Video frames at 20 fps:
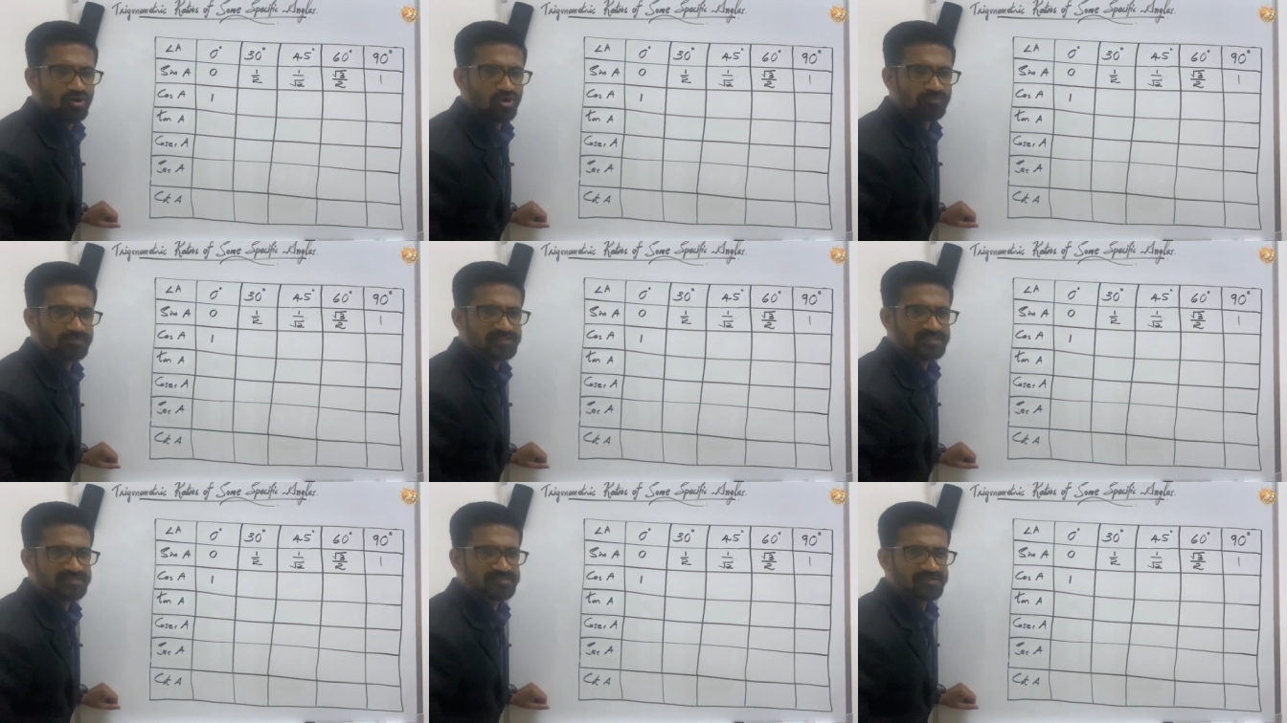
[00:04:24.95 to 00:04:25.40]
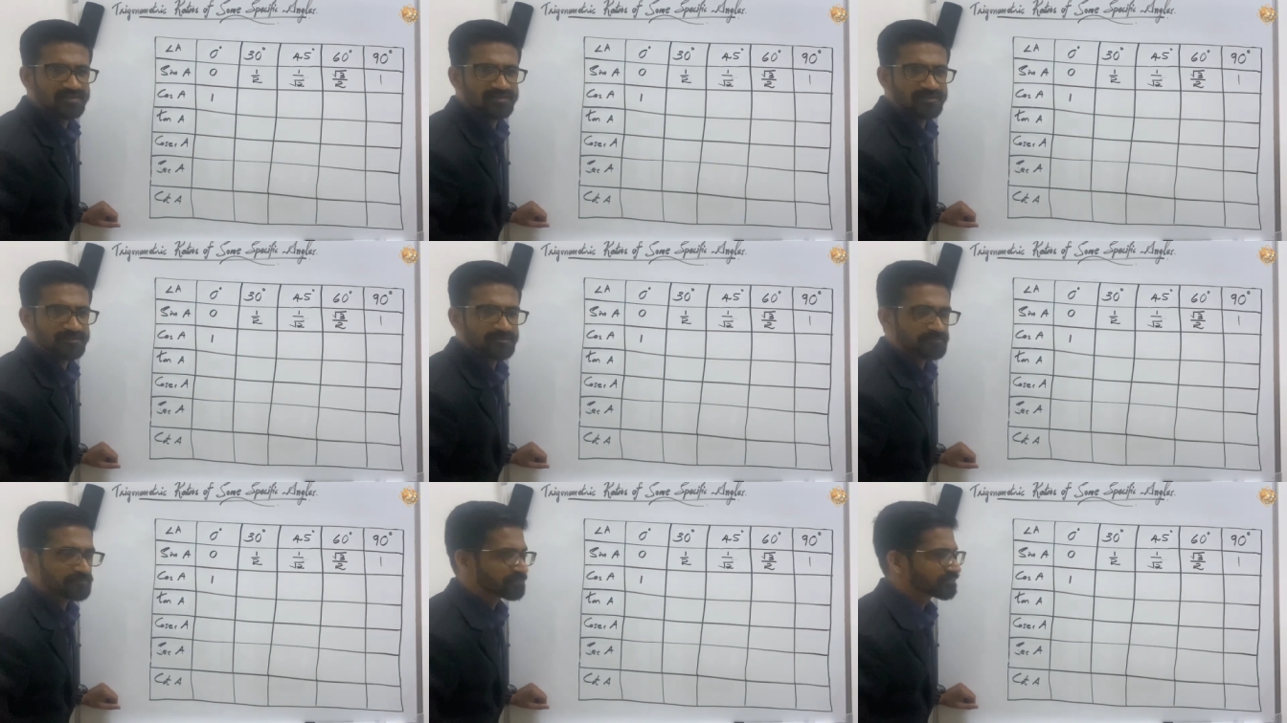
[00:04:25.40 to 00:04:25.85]
Hope it is
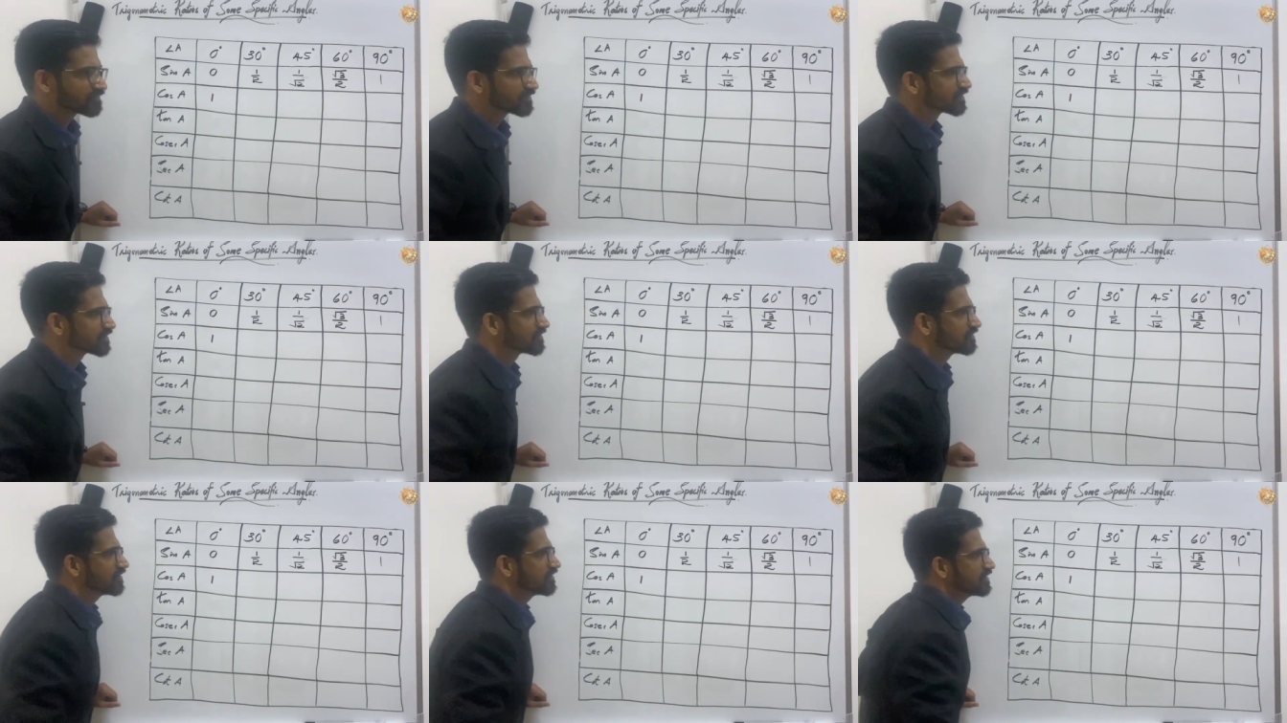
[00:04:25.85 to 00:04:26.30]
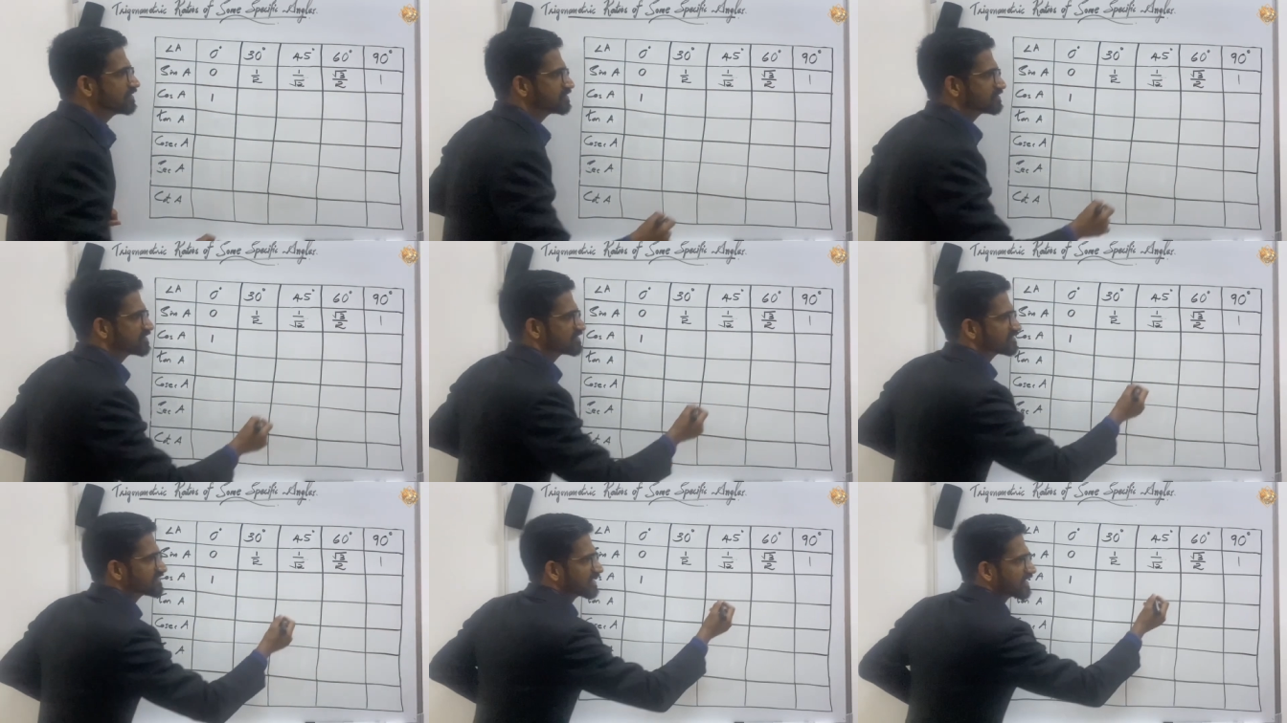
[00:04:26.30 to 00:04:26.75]
clear.
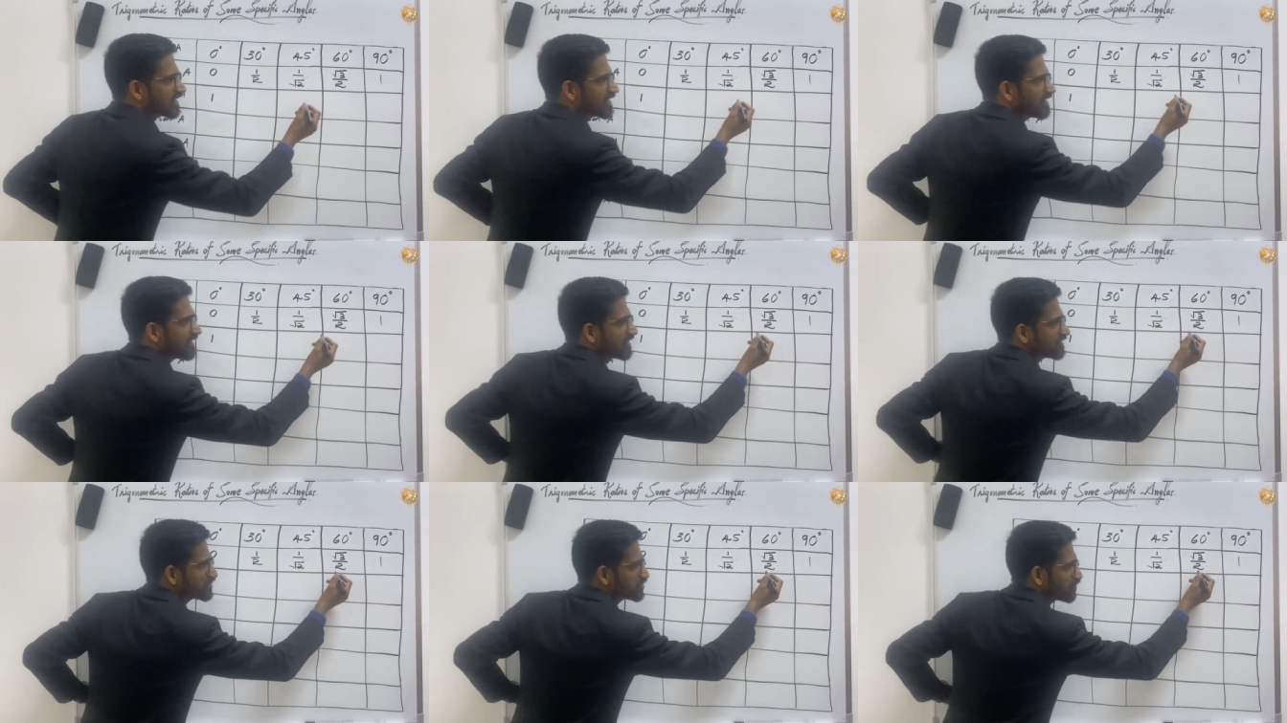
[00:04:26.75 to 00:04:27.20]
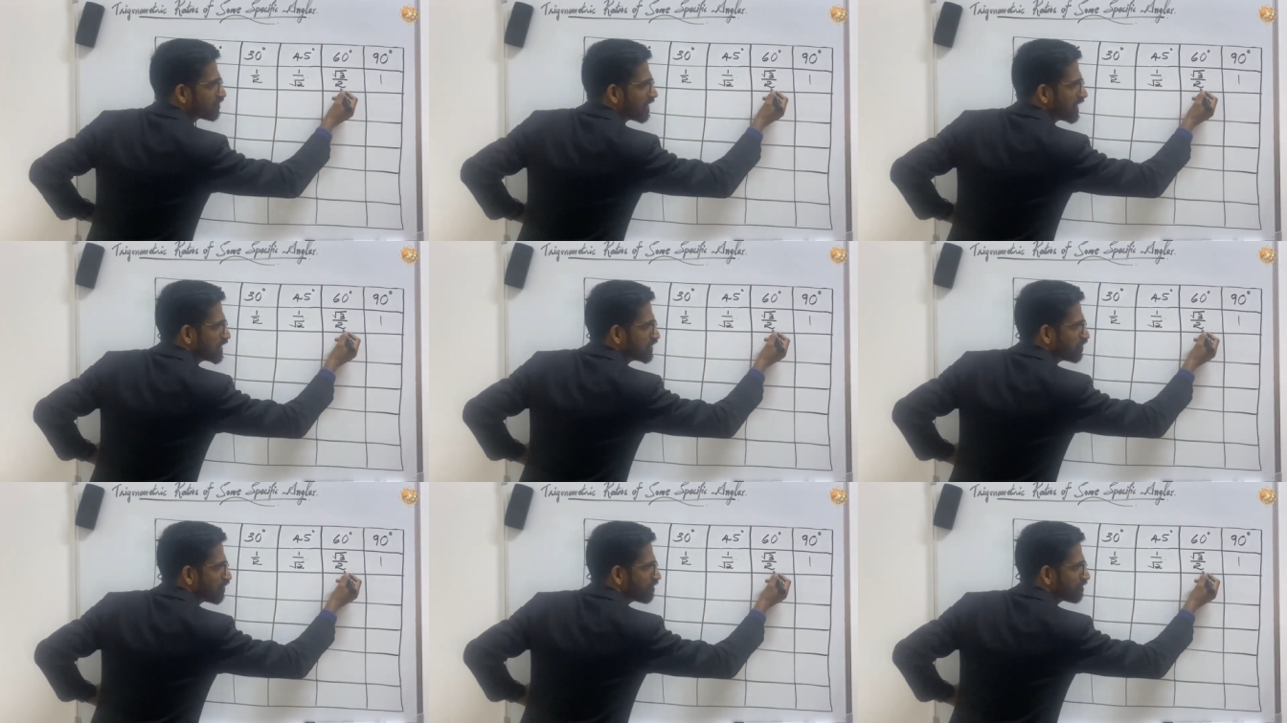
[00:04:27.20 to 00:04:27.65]
The second last
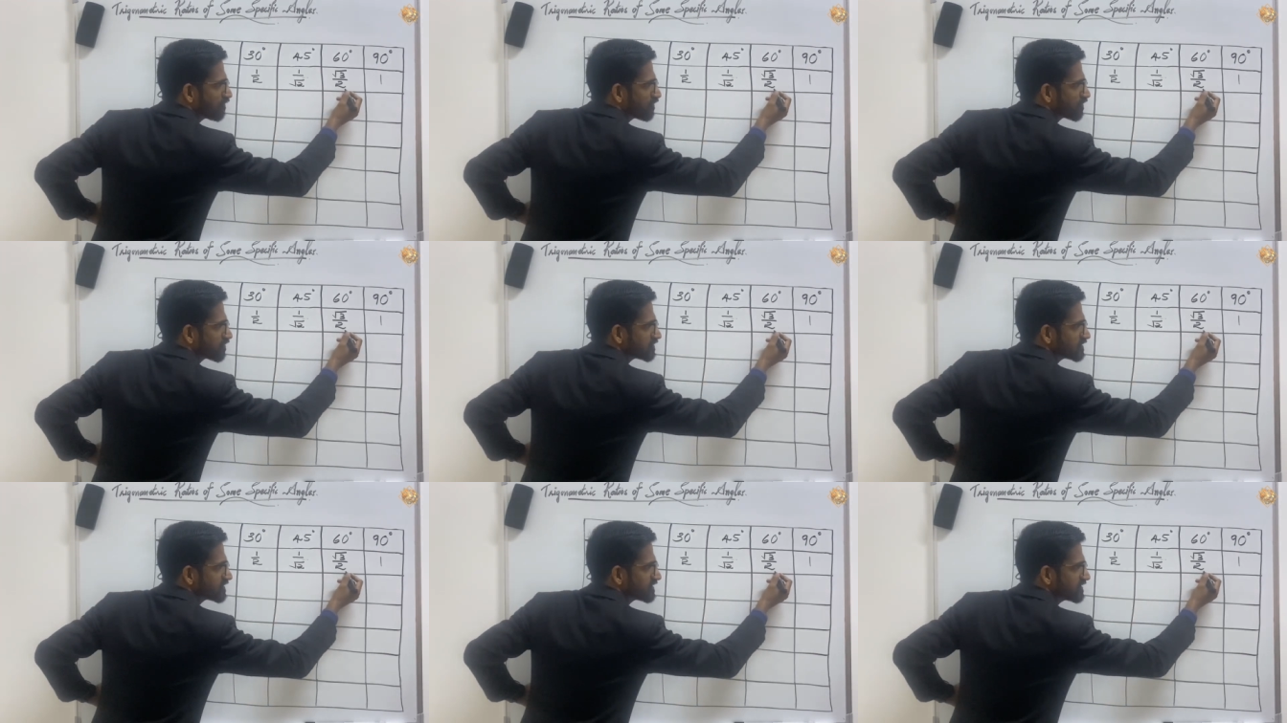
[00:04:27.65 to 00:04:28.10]
value of